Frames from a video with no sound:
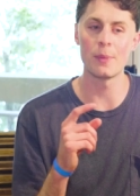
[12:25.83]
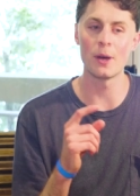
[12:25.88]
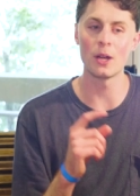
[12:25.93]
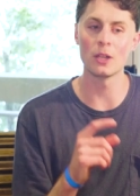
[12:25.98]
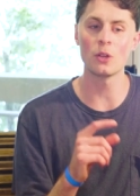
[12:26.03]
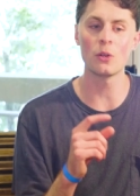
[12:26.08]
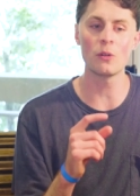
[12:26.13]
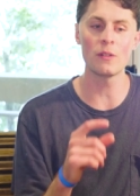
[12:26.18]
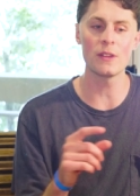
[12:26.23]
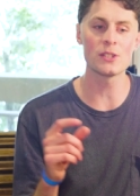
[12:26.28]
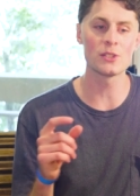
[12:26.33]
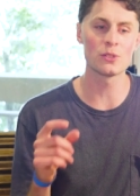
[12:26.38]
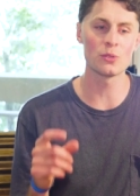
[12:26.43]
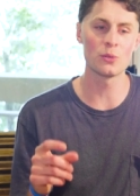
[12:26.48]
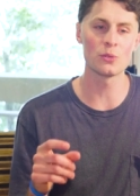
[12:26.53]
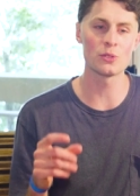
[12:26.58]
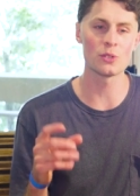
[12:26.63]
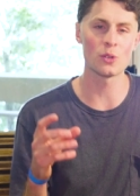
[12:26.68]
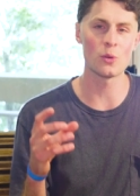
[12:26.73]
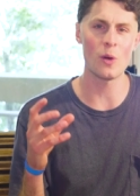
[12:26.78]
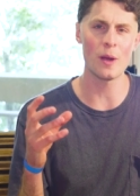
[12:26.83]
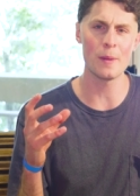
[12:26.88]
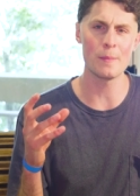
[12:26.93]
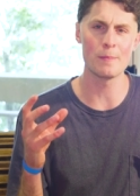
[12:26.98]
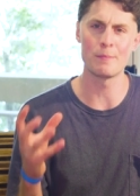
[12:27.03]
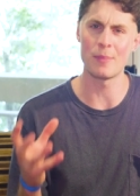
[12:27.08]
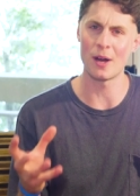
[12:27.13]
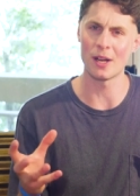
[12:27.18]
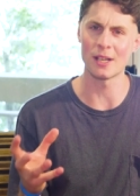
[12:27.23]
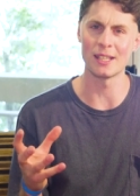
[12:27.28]
But a lot of these tools are
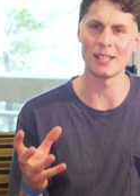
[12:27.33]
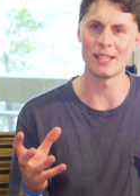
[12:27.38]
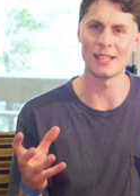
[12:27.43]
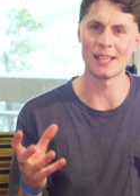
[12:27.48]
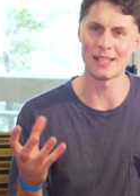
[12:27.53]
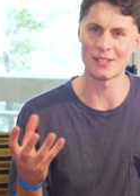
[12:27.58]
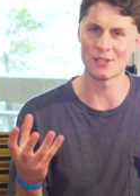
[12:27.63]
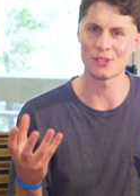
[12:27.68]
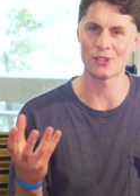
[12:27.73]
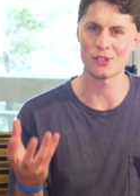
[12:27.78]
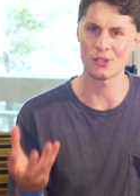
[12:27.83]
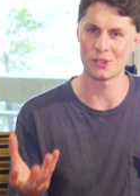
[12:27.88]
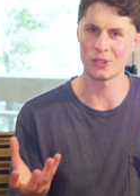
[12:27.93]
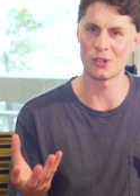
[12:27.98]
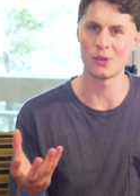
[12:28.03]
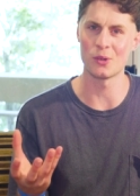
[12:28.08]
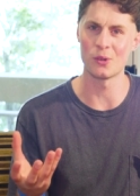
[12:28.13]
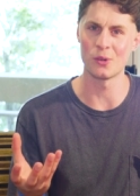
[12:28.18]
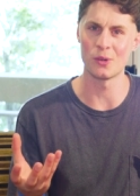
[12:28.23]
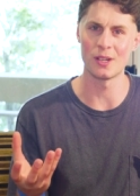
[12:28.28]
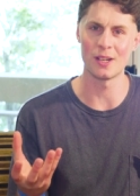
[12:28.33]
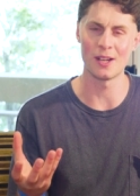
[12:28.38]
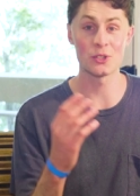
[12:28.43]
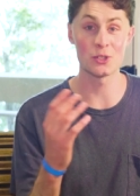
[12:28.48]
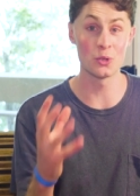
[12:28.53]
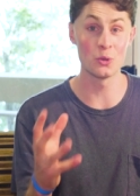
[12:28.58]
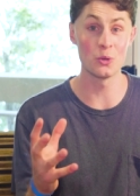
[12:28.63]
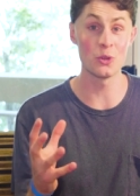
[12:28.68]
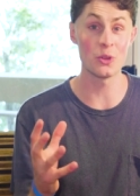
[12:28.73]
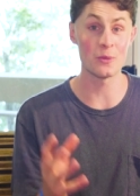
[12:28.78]
quite buggy and slow. The
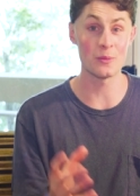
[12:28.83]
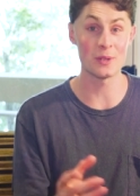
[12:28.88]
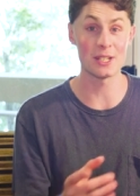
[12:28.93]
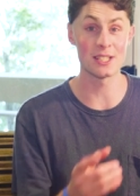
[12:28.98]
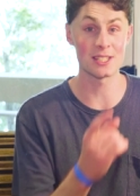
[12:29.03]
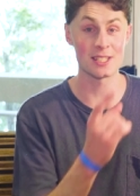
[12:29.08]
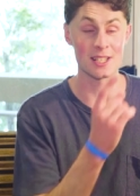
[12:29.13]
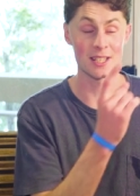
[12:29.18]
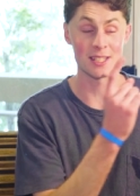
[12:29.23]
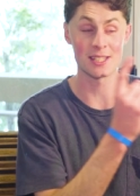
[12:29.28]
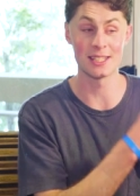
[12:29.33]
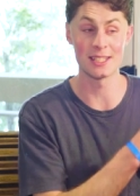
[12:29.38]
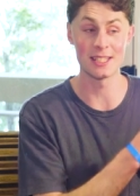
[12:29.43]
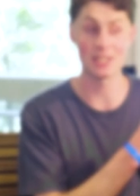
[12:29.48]
tool that we discuss